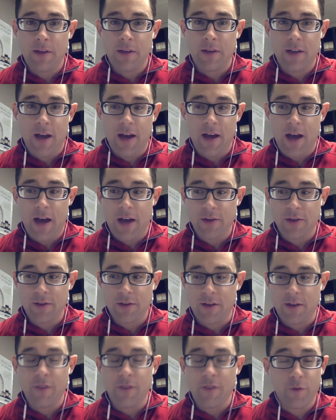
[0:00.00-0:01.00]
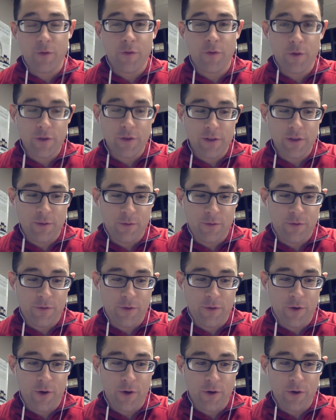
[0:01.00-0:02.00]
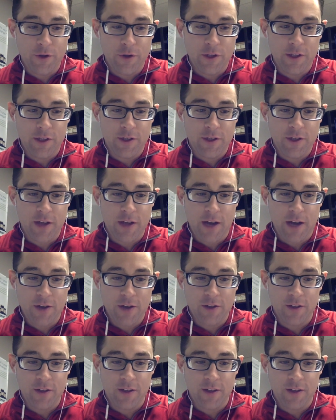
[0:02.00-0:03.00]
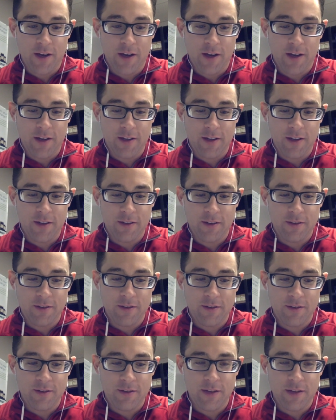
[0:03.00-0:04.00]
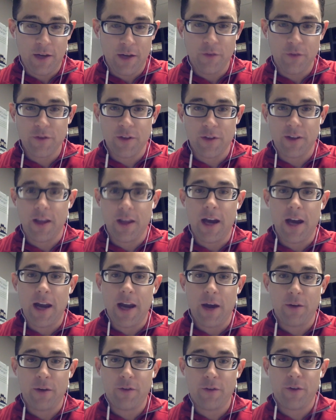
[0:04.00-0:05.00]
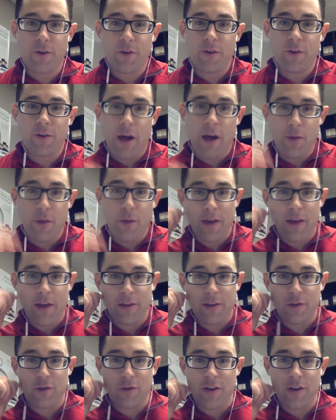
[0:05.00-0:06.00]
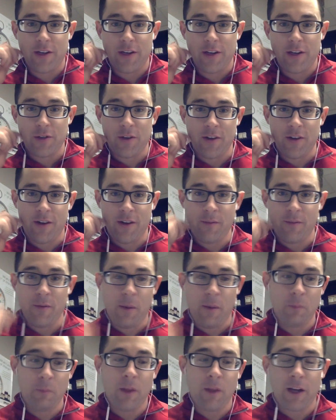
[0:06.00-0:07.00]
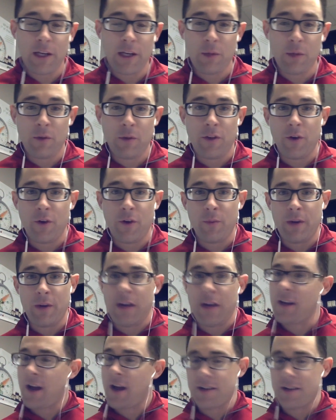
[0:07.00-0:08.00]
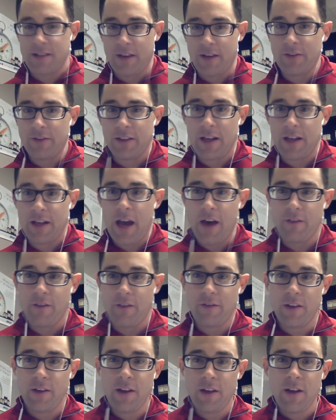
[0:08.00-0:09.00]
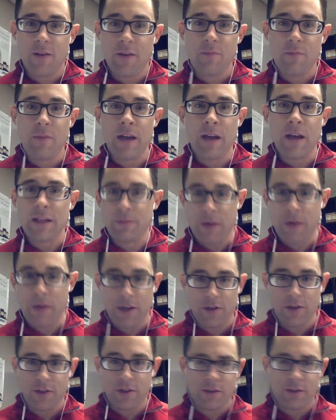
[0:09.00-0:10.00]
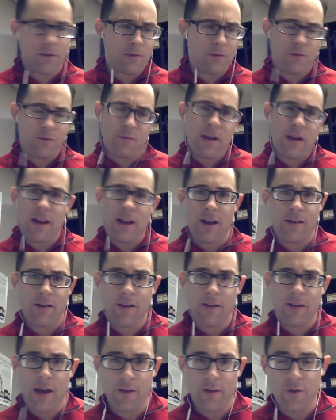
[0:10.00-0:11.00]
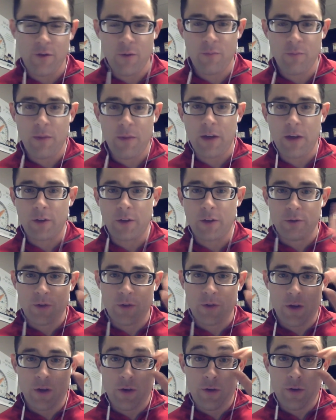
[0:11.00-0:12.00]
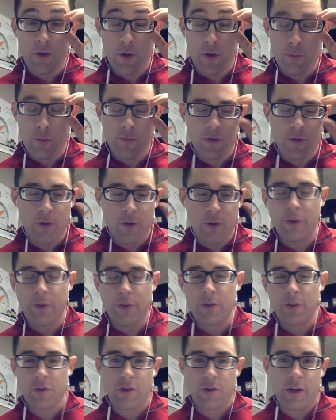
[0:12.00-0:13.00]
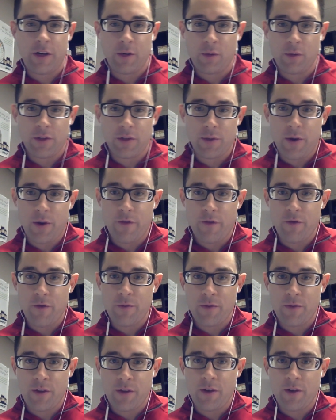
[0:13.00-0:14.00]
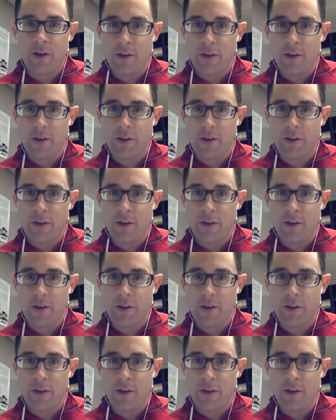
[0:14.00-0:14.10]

Yeah, actually, fortunately for her, she actually delves a lot out of her allopathic training. So I'm lucky with her, but I definitely have many patients who may have no medical or therapy training whatsoever there.